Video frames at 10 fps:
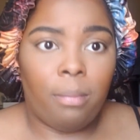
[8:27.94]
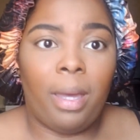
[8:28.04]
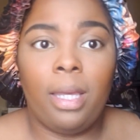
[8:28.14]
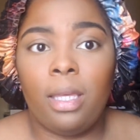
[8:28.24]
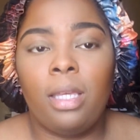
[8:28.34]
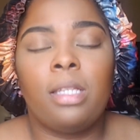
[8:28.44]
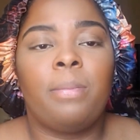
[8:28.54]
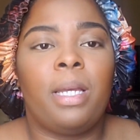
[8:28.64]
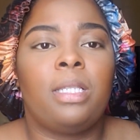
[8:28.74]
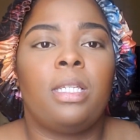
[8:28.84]
Baking is
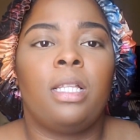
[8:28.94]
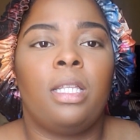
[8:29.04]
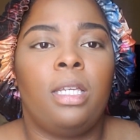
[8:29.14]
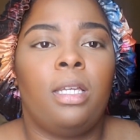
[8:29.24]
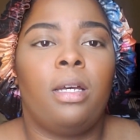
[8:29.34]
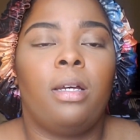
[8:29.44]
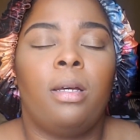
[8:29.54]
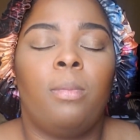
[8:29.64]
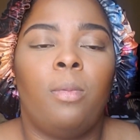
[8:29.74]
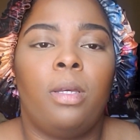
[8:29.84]
basically
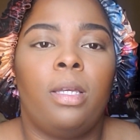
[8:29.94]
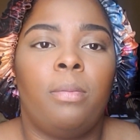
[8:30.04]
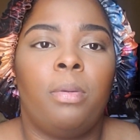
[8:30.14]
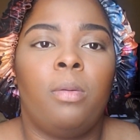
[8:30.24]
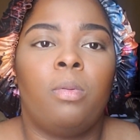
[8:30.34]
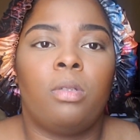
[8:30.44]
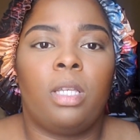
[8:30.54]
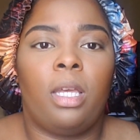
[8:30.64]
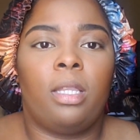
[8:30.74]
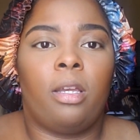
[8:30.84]
um, when people
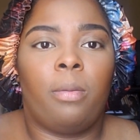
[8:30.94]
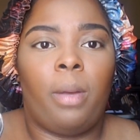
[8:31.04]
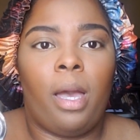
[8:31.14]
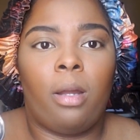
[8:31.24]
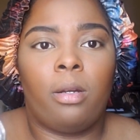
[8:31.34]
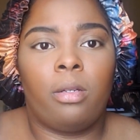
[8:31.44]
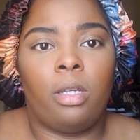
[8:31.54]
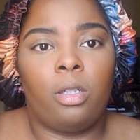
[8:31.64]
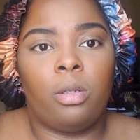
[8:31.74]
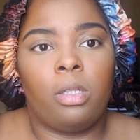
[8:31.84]
take their powder,
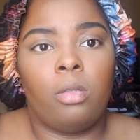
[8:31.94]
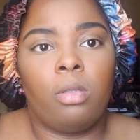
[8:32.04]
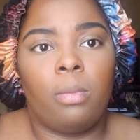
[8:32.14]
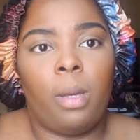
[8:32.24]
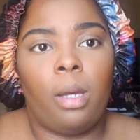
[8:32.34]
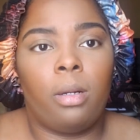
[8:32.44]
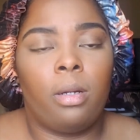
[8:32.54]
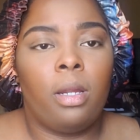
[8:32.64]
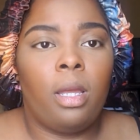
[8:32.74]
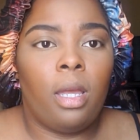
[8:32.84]
their translucent
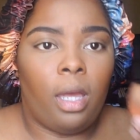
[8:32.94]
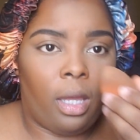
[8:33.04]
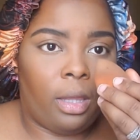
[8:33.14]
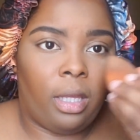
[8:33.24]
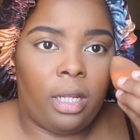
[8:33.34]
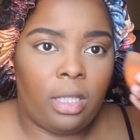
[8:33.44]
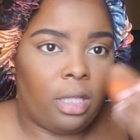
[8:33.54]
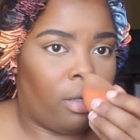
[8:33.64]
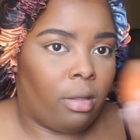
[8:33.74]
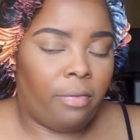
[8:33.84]
powder, and let it
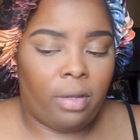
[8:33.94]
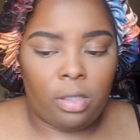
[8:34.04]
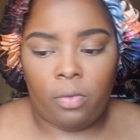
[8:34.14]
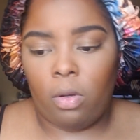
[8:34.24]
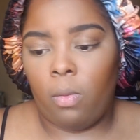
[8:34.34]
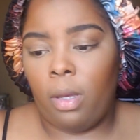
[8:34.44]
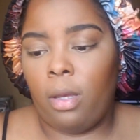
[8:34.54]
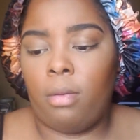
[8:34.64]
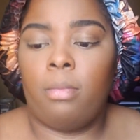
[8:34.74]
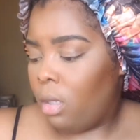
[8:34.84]
sit on their face for a
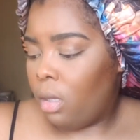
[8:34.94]
while.